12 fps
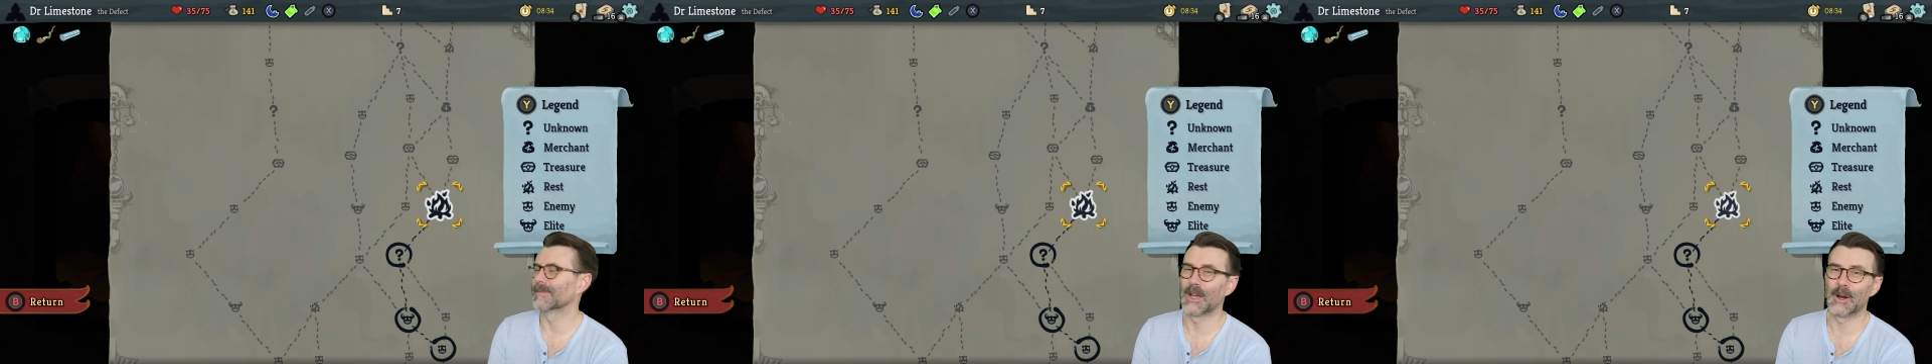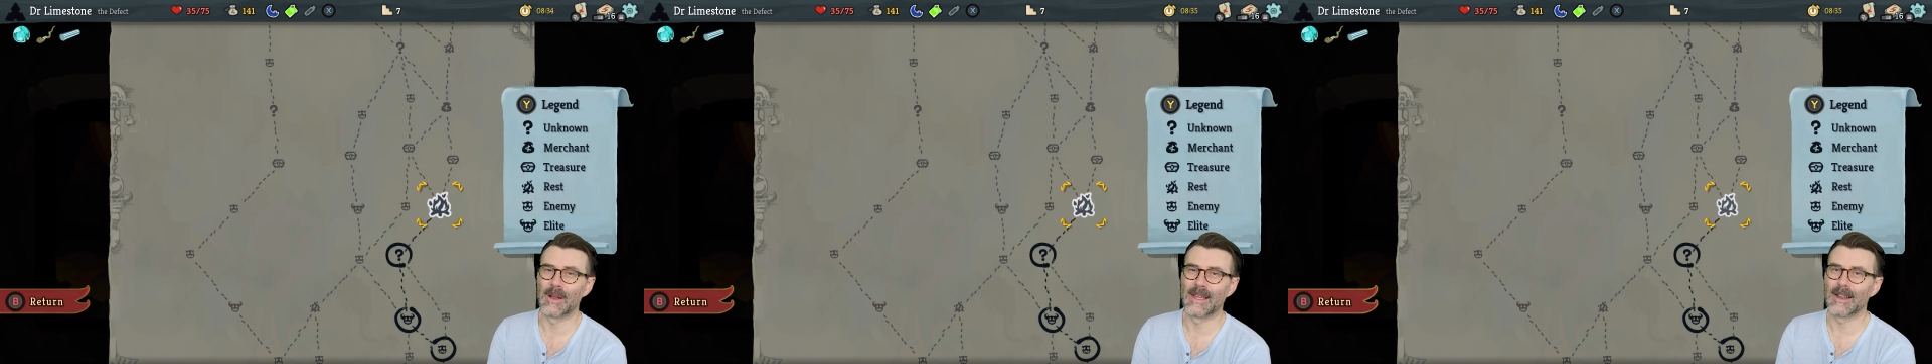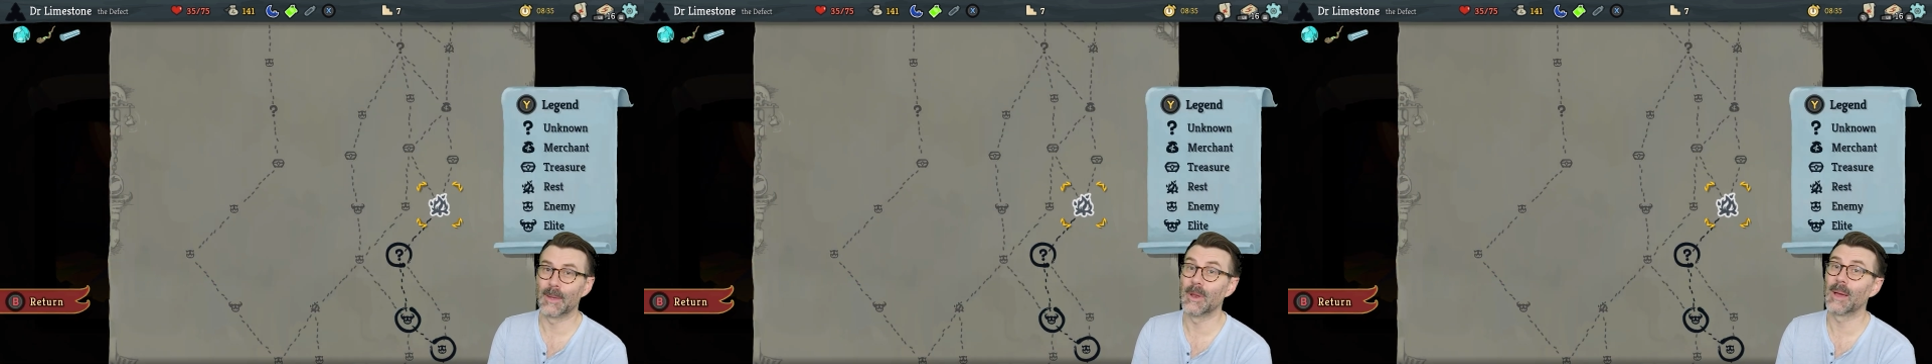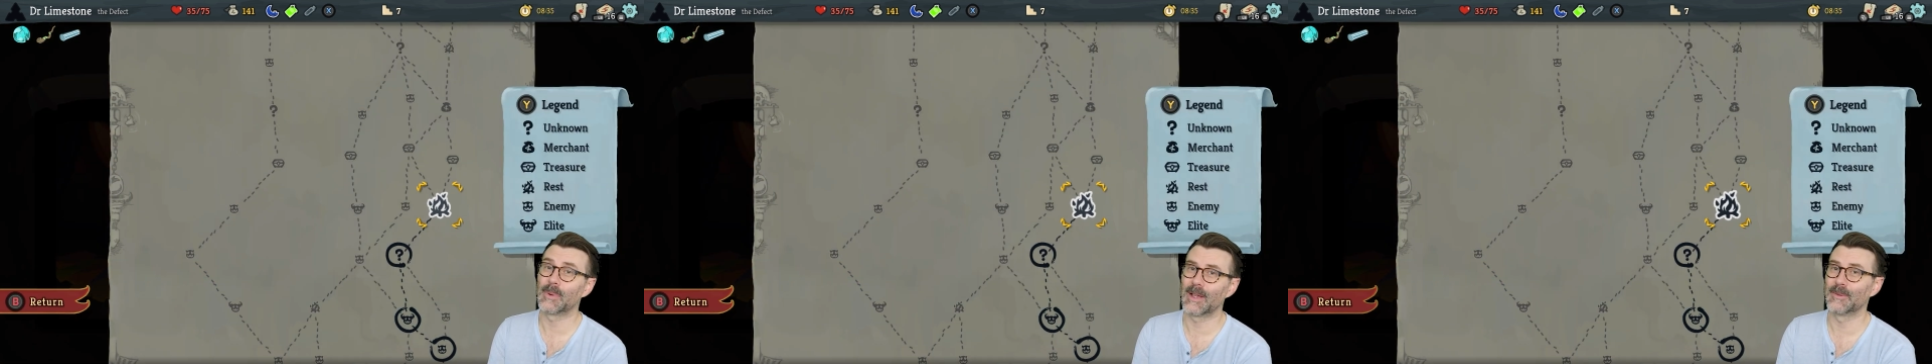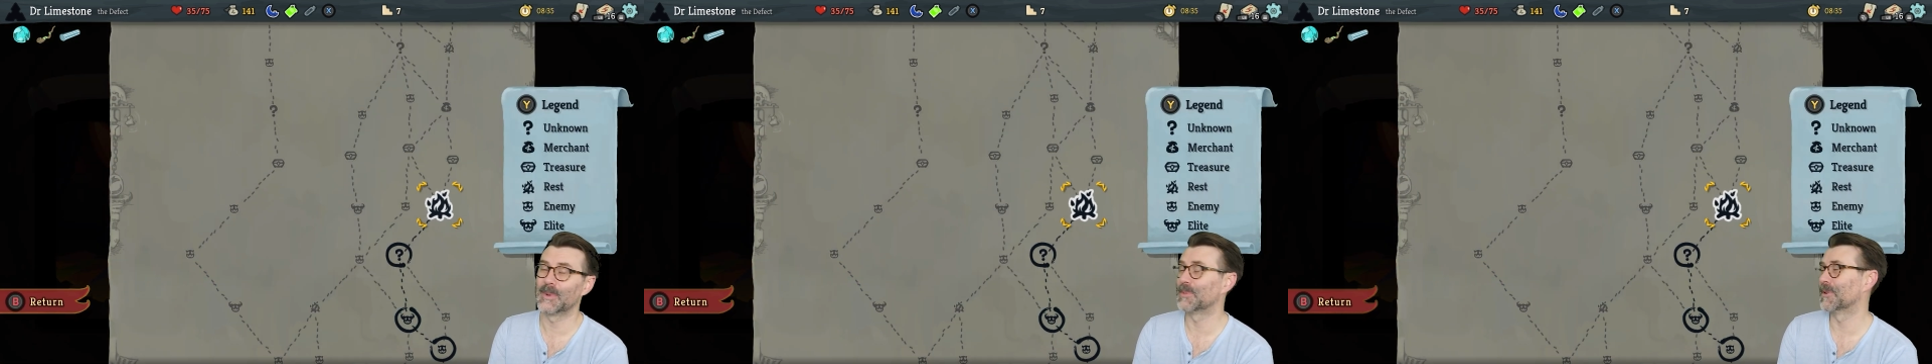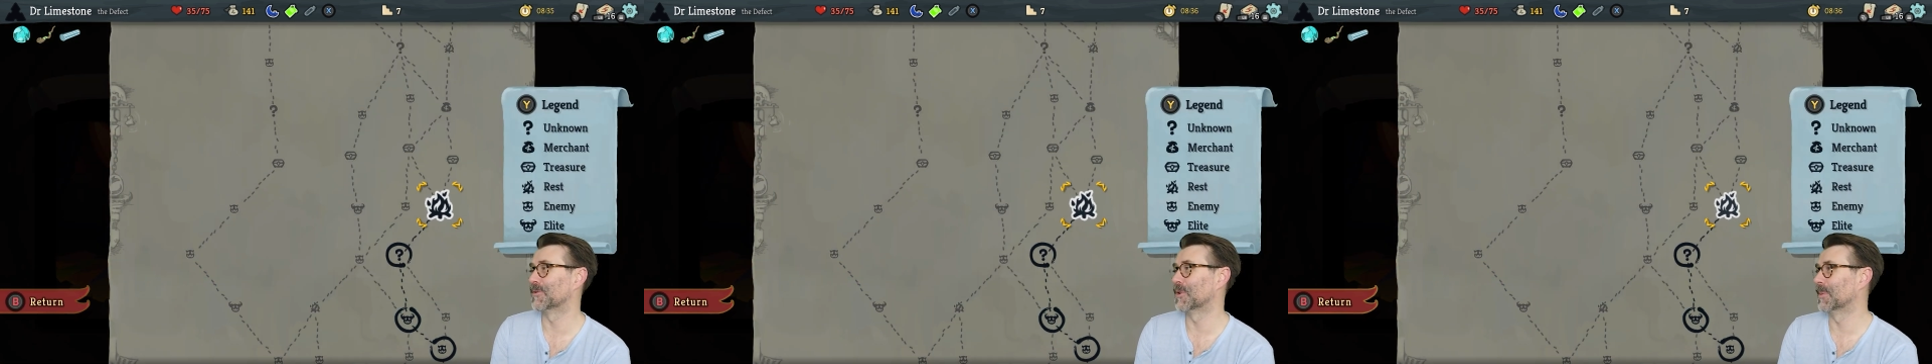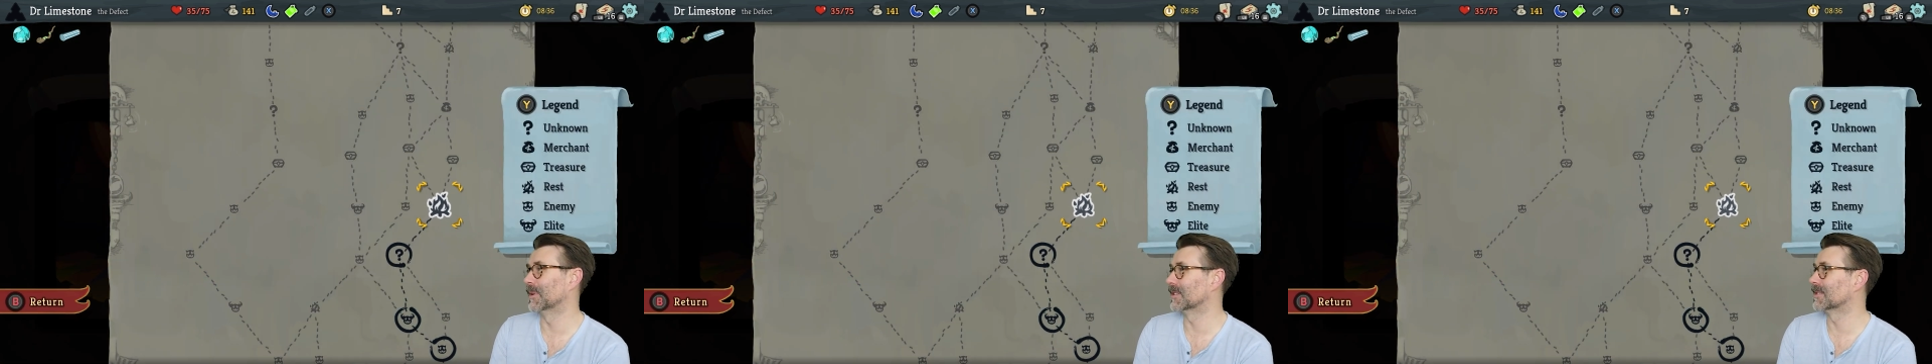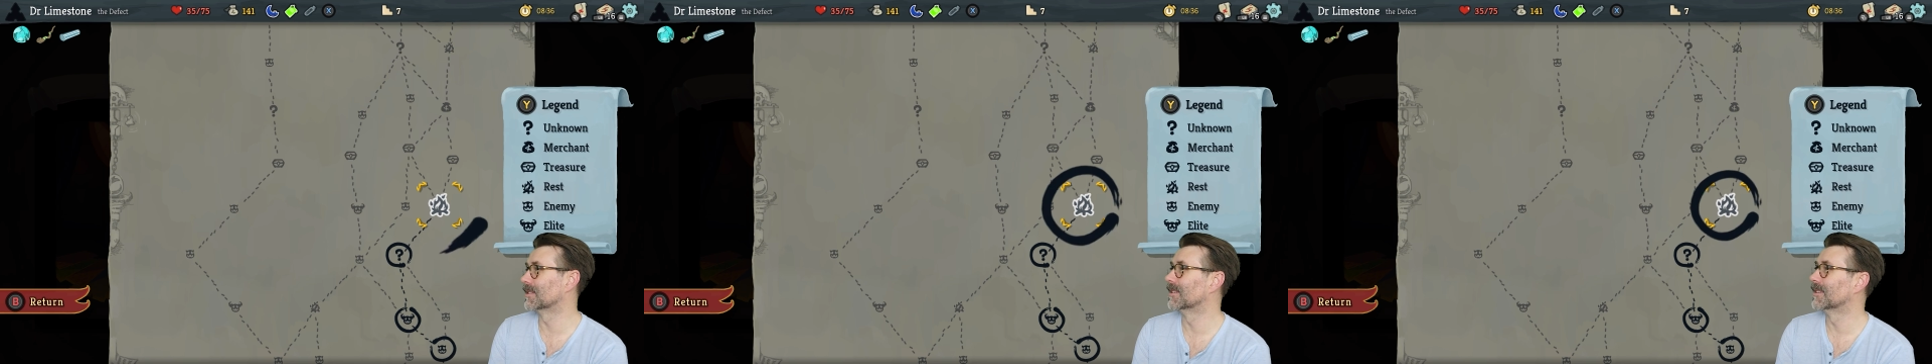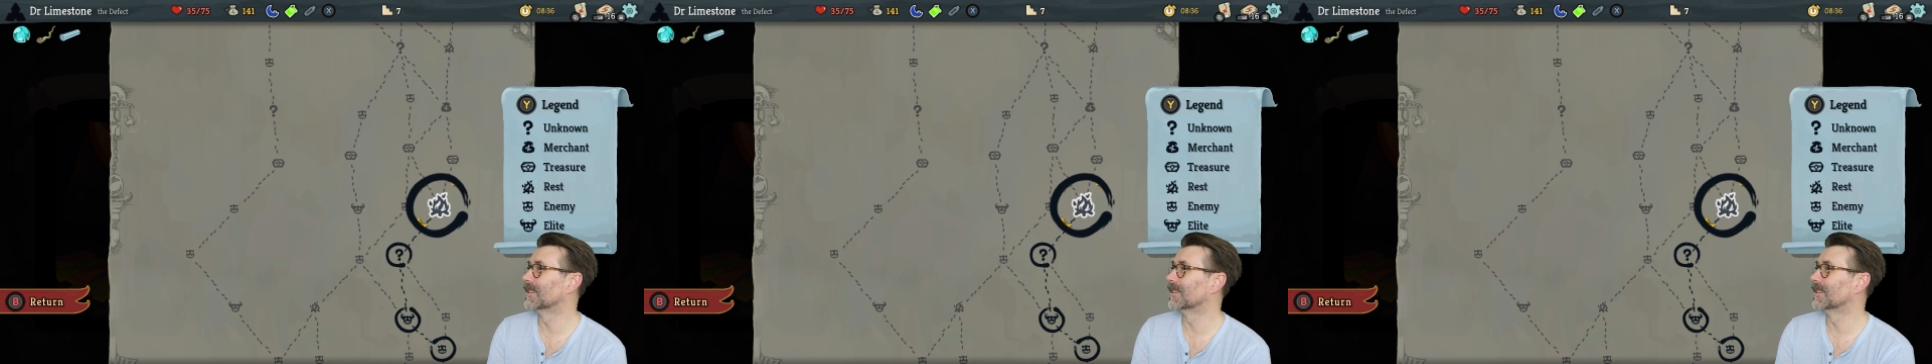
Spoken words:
Alright, I'm not proud of my performance.